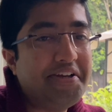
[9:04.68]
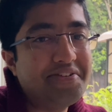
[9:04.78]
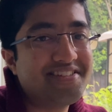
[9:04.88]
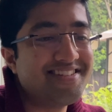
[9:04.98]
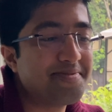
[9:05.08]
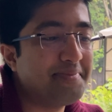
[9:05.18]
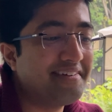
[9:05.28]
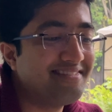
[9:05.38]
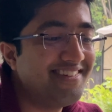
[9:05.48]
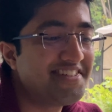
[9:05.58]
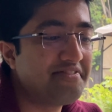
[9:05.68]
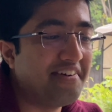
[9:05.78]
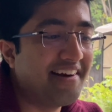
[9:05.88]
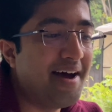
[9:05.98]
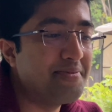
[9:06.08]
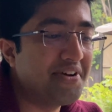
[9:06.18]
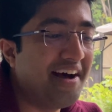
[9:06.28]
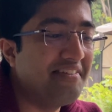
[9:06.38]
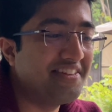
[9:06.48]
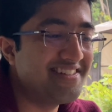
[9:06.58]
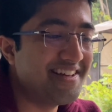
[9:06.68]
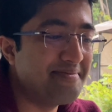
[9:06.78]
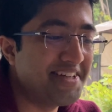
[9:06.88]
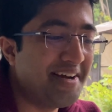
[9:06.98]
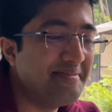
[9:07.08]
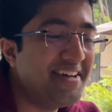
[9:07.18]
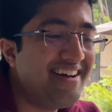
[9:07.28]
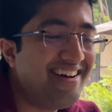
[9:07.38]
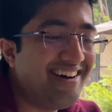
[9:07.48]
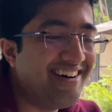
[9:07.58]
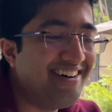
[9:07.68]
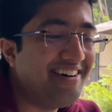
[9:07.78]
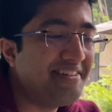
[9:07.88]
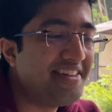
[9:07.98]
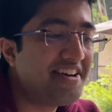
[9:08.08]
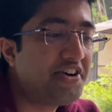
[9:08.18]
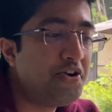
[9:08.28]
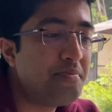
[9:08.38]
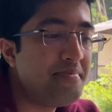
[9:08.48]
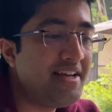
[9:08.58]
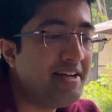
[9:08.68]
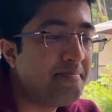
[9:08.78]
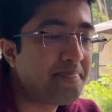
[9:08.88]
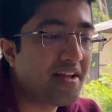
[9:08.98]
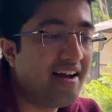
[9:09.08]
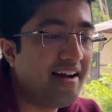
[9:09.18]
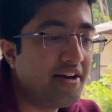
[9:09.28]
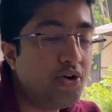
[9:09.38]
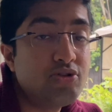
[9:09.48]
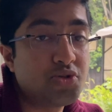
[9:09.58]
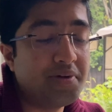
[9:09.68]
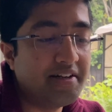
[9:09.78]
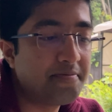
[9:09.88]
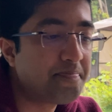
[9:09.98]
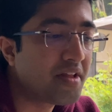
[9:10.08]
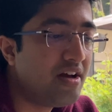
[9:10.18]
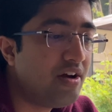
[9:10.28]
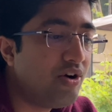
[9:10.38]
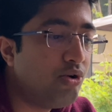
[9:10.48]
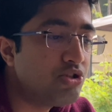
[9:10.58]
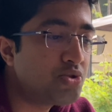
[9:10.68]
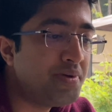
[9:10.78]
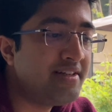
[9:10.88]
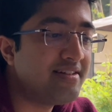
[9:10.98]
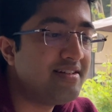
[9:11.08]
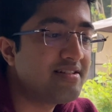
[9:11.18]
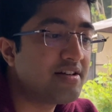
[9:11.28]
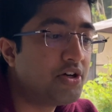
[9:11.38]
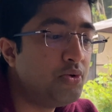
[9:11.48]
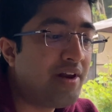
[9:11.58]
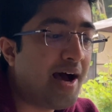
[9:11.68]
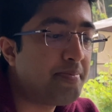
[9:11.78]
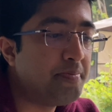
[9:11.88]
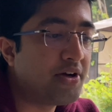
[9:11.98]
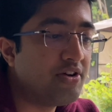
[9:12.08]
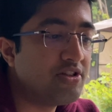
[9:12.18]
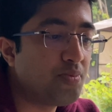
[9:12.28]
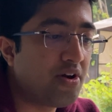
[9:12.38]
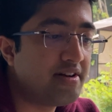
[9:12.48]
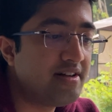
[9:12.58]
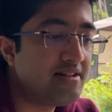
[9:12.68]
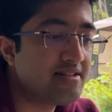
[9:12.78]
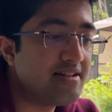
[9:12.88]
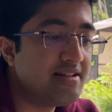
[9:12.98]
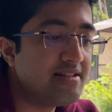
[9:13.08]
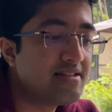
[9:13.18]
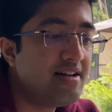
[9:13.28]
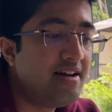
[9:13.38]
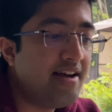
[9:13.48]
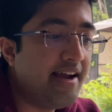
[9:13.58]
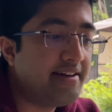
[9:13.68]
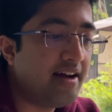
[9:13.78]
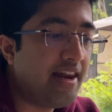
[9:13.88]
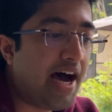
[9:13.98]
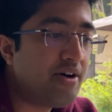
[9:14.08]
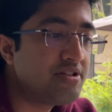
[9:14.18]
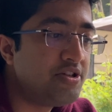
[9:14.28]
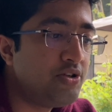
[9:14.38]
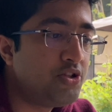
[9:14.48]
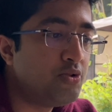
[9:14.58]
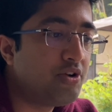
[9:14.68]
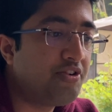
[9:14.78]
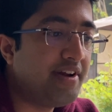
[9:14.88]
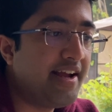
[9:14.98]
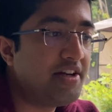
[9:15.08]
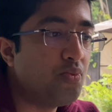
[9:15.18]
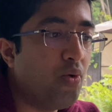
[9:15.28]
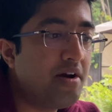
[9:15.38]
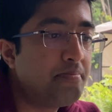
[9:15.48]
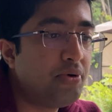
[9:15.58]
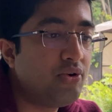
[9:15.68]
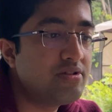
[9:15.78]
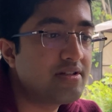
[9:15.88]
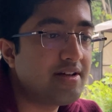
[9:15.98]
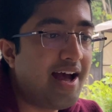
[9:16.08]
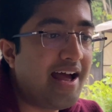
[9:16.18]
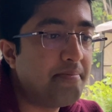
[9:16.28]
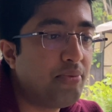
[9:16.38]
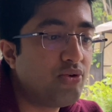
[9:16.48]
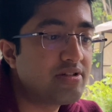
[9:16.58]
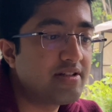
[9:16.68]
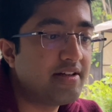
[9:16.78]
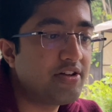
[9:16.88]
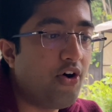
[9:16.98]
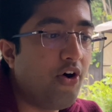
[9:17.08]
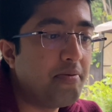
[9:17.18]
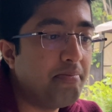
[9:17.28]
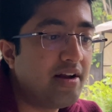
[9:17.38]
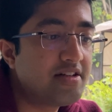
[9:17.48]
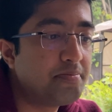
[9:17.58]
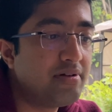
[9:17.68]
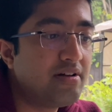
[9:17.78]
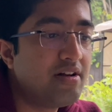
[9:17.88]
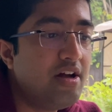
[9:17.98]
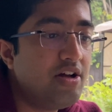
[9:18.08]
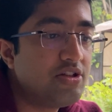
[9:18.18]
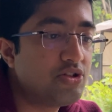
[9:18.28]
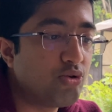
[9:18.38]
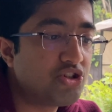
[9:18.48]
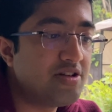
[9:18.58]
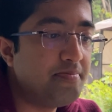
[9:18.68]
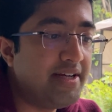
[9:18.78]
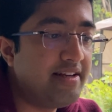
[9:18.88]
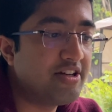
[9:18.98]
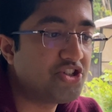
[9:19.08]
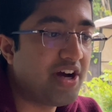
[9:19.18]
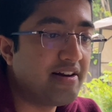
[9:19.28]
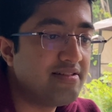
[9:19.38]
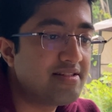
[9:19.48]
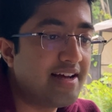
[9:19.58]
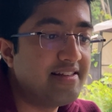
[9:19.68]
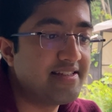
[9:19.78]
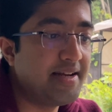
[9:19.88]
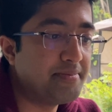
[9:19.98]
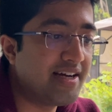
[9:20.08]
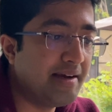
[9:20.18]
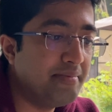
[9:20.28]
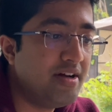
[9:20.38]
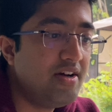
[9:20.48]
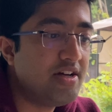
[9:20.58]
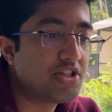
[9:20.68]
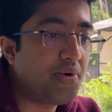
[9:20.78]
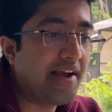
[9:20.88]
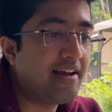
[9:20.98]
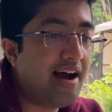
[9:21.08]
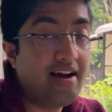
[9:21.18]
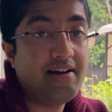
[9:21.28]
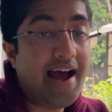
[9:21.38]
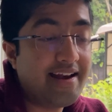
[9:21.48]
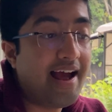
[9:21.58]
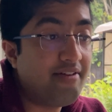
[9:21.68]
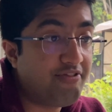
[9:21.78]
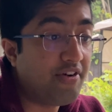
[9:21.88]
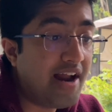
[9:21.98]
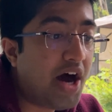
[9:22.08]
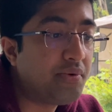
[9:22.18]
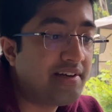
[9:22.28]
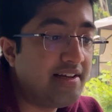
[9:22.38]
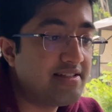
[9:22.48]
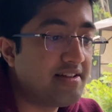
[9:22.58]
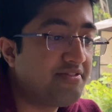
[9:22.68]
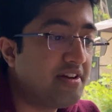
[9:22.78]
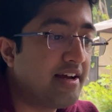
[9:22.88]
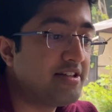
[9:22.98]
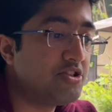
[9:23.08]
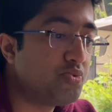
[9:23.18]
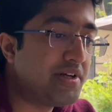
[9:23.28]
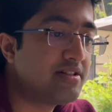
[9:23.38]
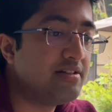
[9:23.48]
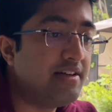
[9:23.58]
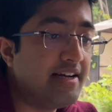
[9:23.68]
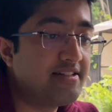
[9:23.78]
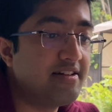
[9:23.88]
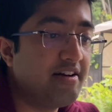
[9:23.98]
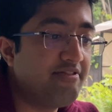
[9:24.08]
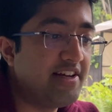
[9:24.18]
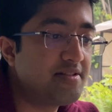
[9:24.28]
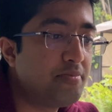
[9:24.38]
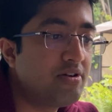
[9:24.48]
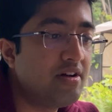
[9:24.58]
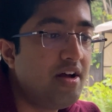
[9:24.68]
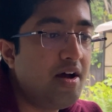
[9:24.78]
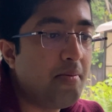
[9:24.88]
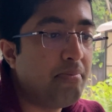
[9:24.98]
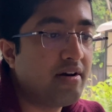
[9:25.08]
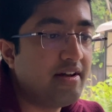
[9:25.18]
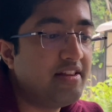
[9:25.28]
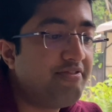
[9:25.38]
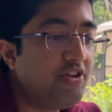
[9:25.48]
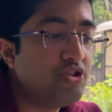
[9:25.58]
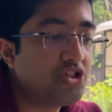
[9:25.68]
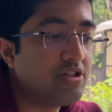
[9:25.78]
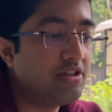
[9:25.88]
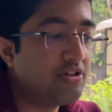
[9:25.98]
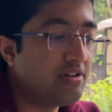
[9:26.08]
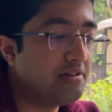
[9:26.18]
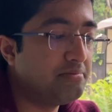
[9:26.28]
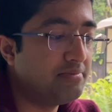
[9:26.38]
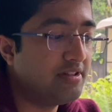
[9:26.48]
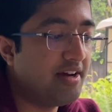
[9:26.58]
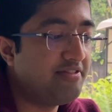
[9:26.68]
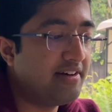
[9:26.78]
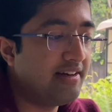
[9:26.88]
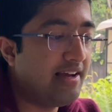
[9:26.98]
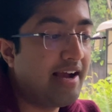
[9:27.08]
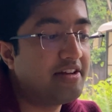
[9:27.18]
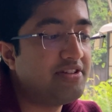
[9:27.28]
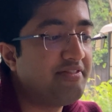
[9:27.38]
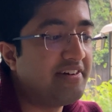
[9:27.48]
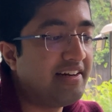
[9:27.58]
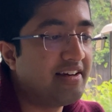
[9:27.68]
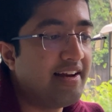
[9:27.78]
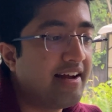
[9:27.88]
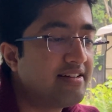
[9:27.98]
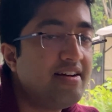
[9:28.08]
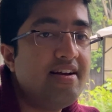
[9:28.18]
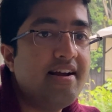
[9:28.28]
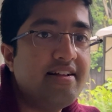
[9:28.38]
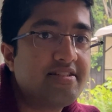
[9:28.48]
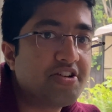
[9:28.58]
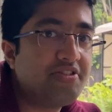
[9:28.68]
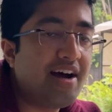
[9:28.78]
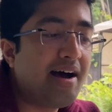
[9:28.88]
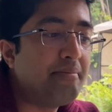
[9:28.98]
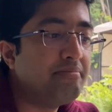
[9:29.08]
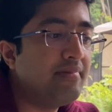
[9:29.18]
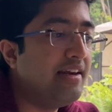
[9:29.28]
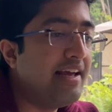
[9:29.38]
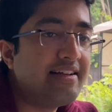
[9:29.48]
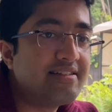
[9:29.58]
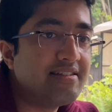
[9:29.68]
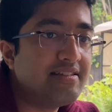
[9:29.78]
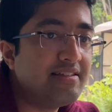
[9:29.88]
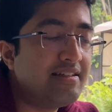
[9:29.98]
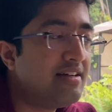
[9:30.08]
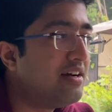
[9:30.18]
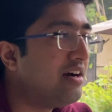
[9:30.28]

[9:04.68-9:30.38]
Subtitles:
useless, but it's a fun app to have at the same time. Then GroupMe and HootSuite. HootSuite is a cool app because what it does is it allows you to create one post and post it on multiple social media channels at the same time. So for now at least, I've connected Twitter, LinkedIn, and Facebook. But in the future, I could definitely connect Instagram, LinkedIn,